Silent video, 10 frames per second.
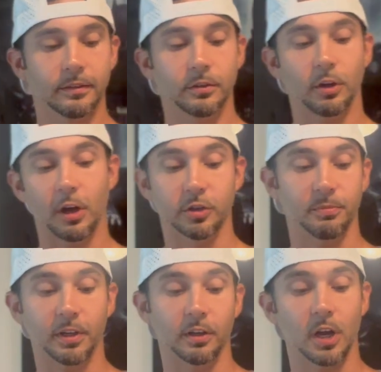Dog should
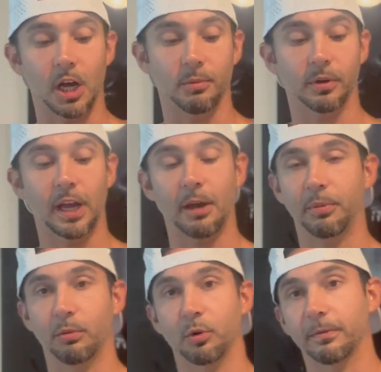be calmer,
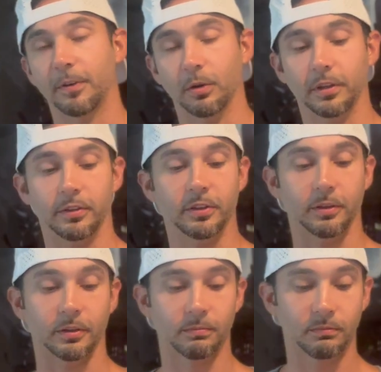happier, more focused to